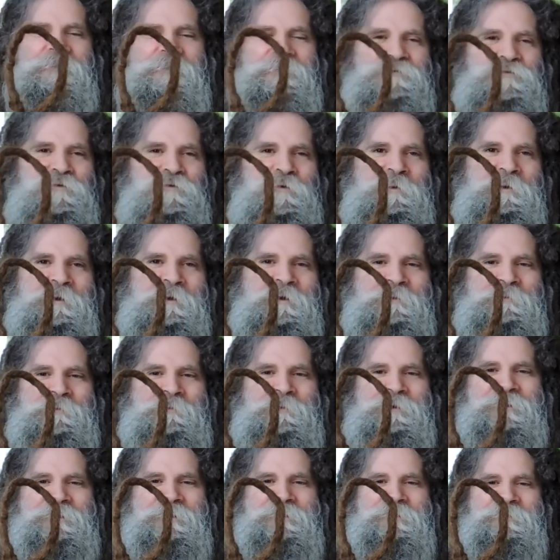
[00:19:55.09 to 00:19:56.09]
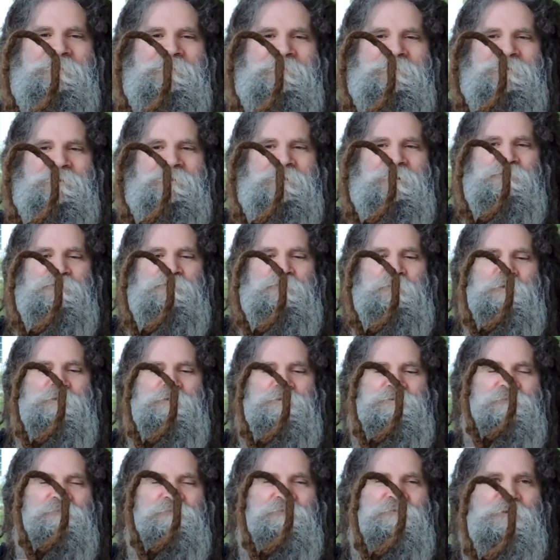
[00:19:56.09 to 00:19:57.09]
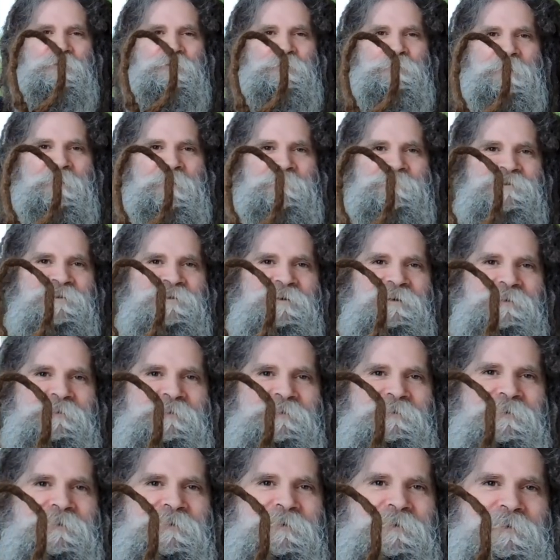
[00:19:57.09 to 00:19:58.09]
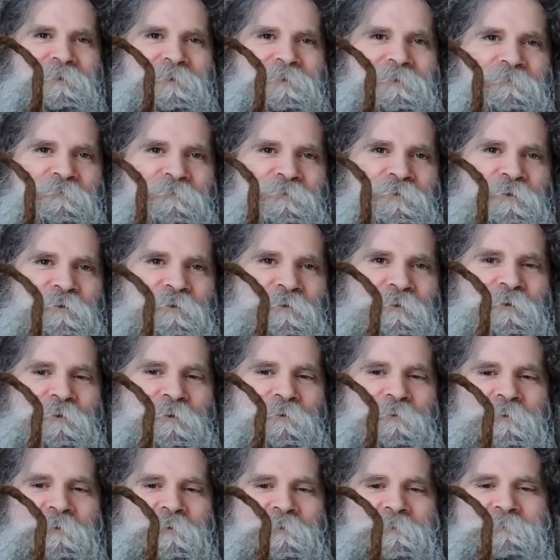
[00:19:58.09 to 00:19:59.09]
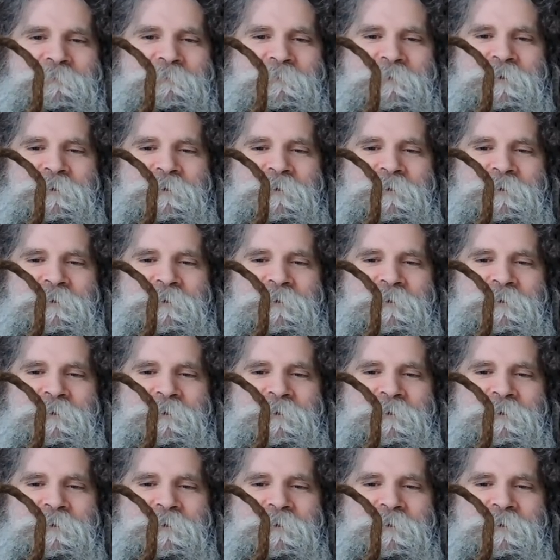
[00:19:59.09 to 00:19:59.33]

this will be my contribution for their website, for their logo.